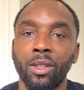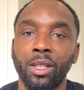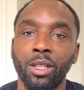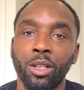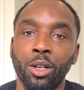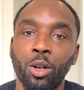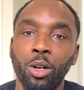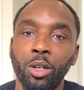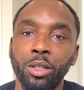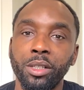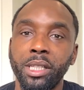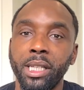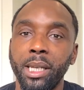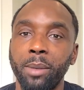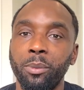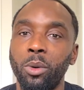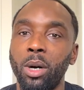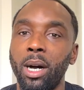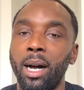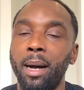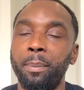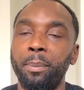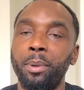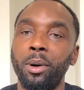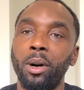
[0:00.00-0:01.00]
content
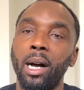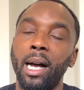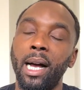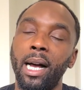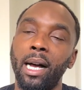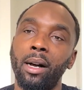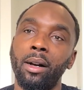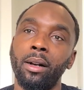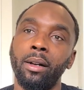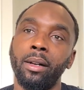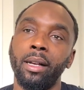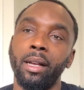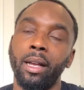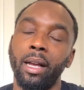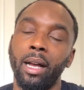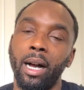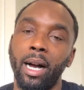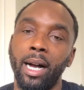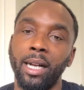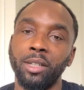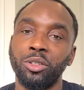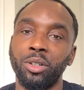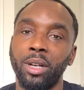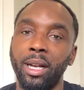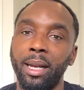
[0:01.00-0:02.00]
what I put out, I
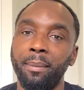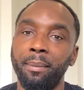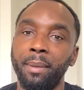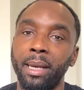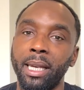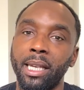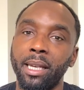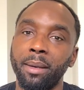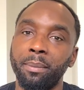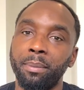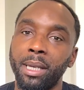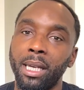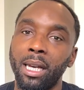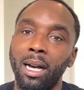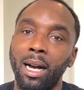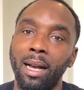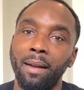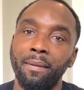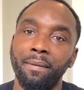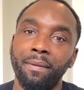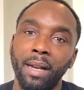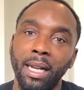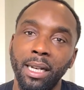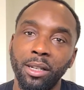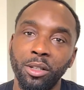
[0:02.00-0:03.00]
try and make it be high
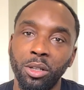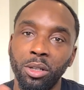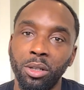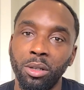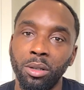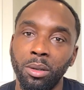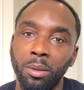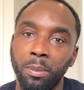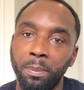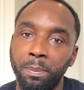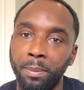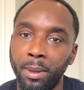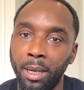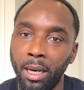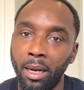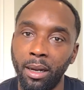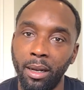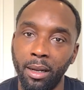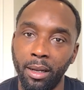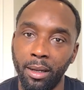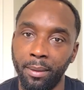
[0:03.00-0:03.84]
value, but